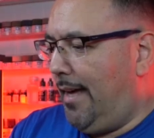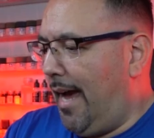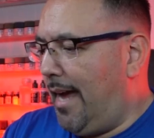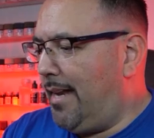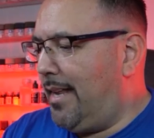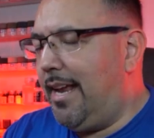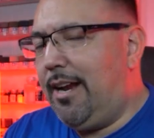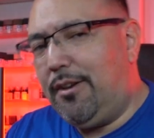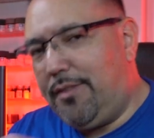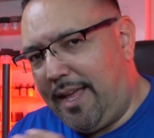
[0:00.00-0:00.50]
And
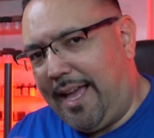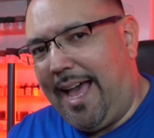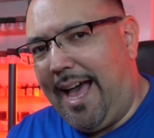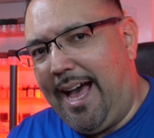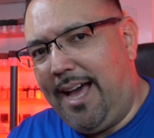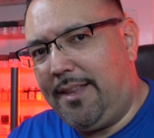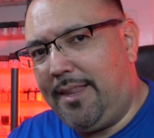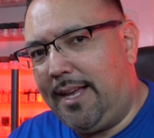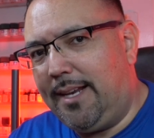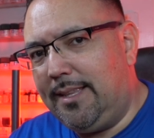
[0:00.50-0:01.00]
here they
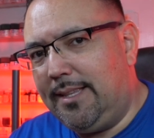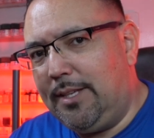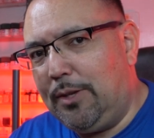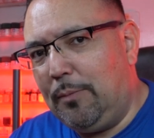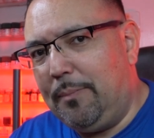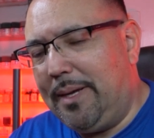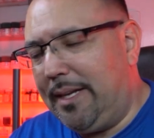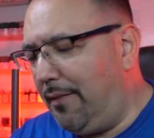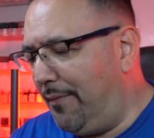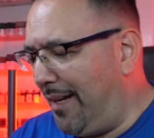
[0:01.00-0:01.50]
add that little
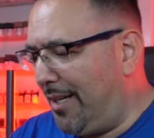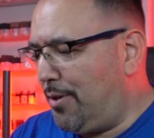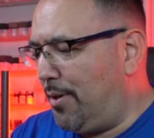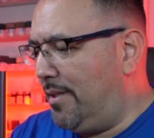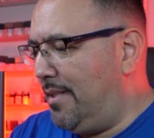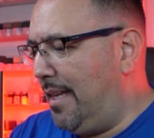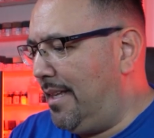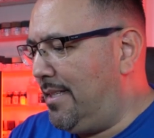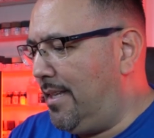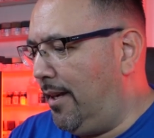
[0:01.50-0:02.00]
bit of extra
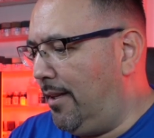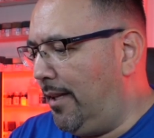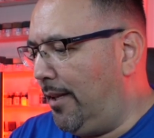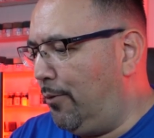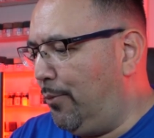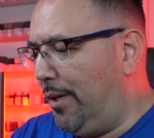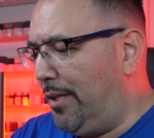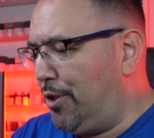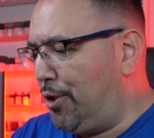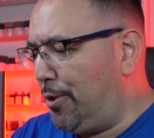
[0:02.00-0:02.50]
detailing,
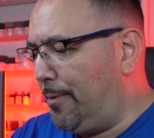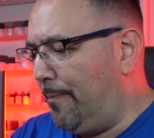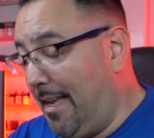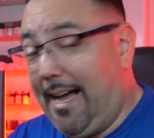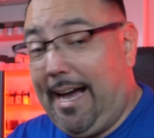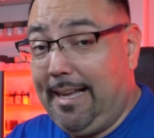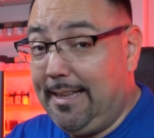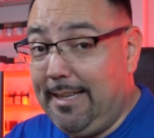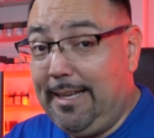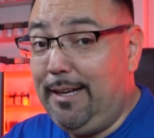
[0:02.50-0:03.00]
which
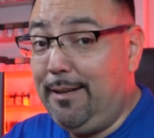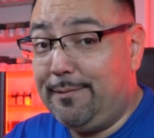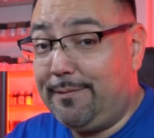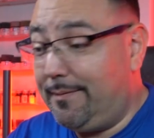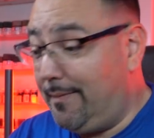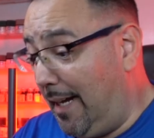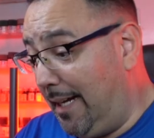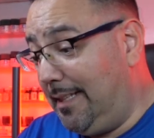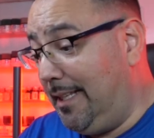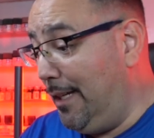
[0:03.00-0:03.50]
I love.
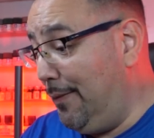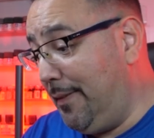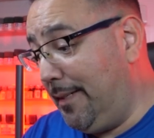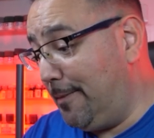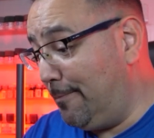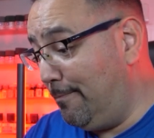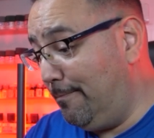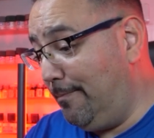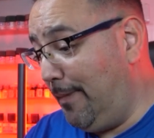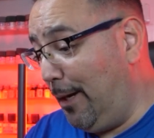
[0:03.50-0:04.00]
I love
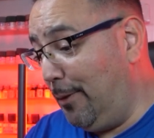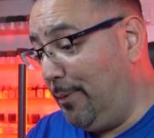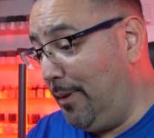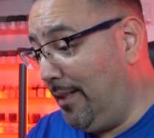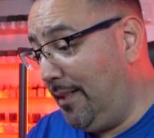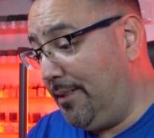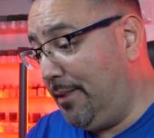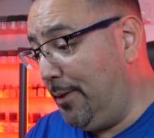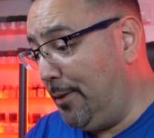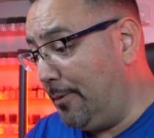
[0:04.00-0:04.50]
it. I
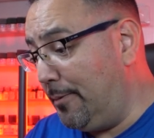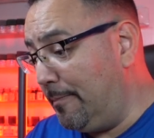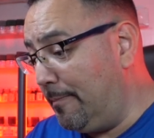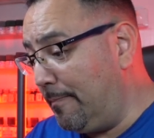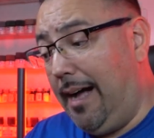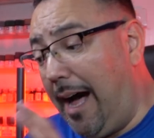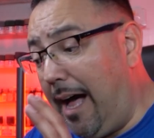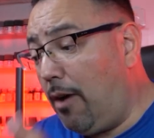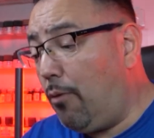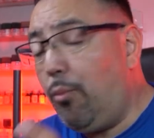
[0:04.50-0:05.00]
really do.
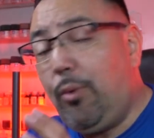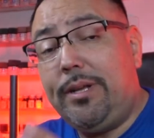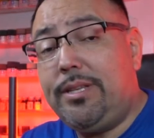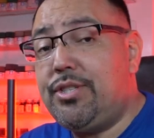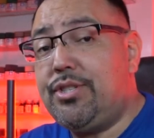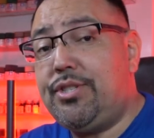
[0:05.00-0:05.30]
I would